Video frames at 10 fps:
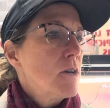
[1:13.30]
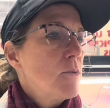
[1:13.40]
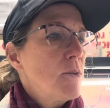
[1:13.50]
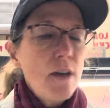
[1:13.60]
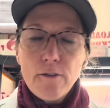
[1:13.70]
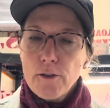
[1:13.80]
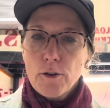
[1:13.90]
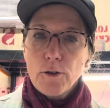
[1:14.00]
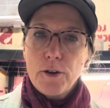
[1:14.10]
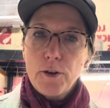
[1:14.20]
without
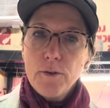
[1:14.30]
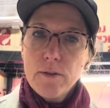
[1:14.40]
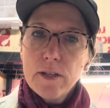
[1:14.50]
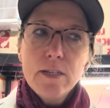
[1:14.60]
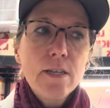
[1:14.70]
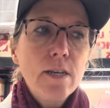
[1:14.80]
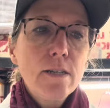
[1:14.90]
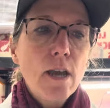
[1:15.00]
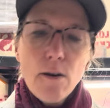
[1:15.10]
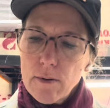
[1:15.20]
further ado, let's
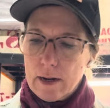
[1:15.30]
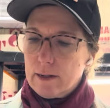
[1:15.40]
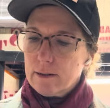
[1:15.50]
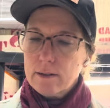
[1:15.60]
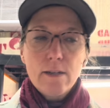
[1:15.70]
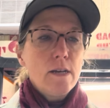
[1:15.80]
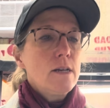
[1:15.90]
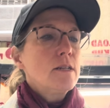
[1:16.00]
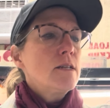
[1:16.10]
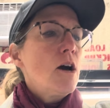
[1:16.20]
get going.
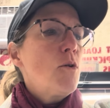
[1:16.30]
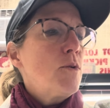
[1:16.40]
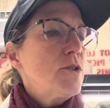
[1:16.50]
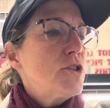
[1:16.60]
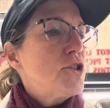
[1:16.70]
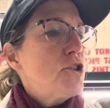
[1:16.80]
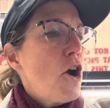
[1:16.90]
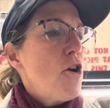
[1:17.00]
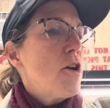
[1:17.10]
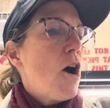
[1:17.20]
So we'll
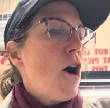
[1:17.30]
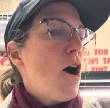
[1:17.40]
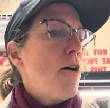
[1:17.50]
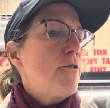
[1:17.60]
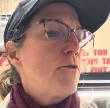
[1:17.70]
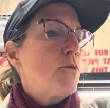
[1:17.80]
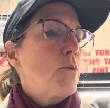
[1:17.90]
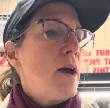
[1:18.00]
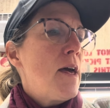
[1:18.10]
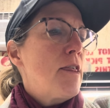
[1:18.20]
start off
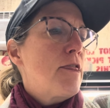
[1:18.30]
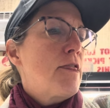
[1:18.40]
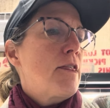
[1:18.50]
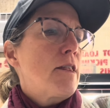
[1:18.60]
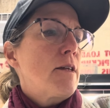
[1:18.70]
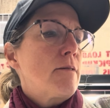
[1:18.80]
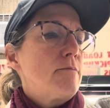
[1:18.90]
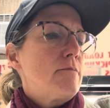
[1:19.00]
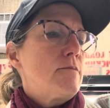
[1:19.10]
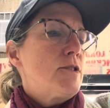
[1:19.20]
with
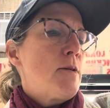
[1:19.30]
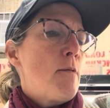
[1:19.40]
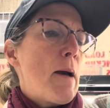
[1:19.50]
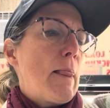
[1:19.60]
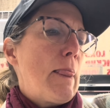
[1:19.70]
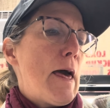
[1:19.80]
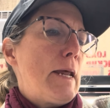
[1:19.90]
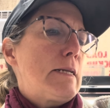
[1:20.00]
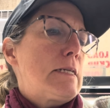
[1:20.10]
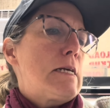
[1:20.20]
some of my
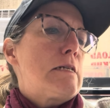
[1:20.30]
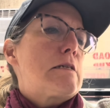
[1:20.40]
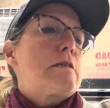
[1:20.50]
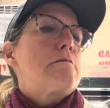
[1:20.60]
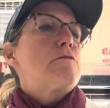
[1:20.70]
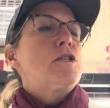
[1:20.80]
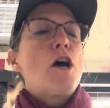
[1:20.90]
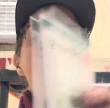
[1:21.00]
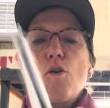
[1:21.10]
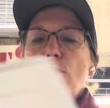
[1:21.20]
lettuces.
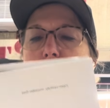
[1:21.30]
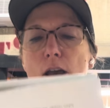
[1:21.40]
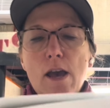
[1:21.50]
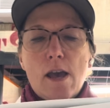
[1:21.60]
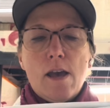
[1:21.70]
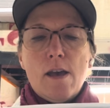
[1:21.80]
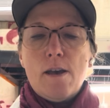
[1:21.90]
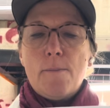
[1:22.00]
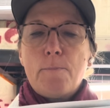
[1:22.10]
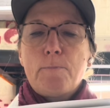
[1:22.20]
So,
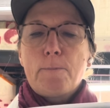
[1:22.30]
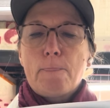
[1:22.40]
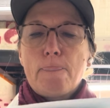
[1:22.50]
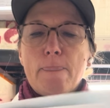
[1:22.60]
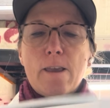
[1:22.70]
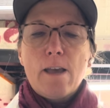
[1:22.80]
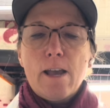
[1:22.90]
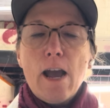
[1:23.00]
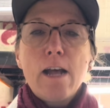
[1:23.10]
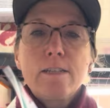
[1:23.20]
I
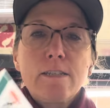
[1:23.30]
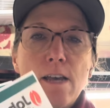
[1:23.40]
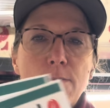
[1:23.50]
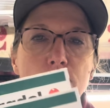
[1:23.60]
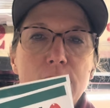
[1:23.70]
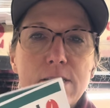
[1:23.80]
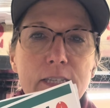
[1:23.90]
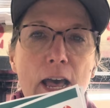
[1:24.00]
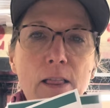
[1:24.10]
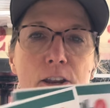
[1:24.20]
got some
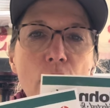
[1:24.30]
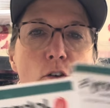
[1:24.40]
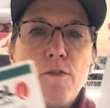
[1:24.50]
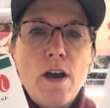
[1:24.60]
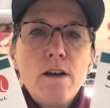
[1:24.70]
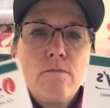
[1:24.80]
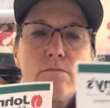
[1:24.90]
Salanova